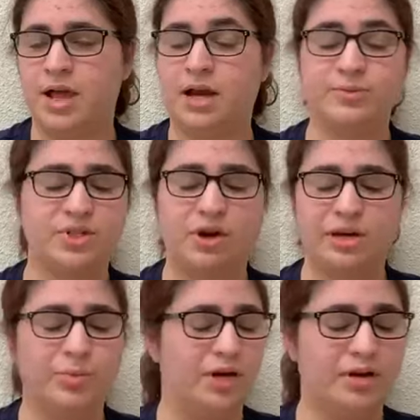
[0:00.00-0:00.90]
And I'm sorry,
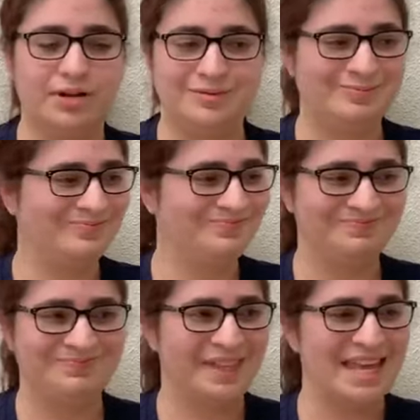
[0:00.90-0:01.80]
but,
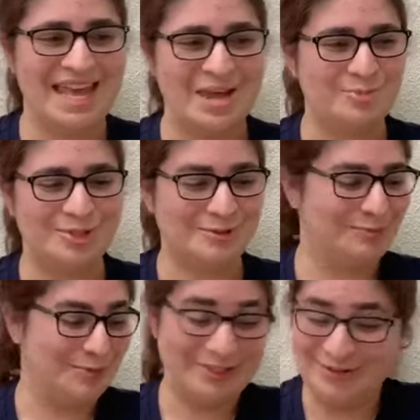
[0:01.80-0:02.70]
but
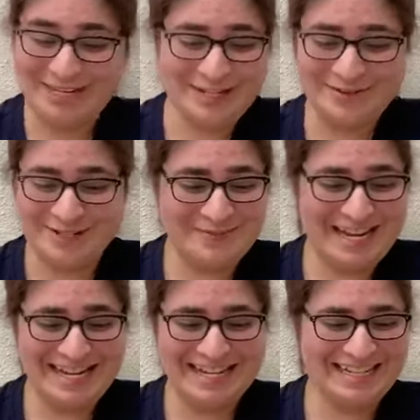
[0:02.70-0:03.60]
between you and
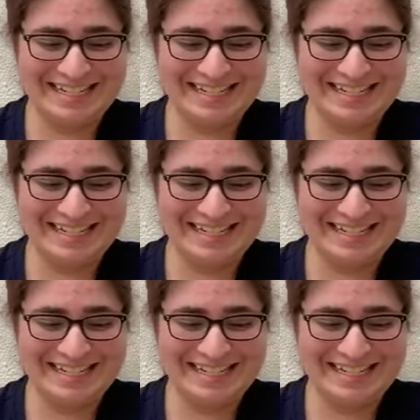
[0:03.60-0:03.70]
me,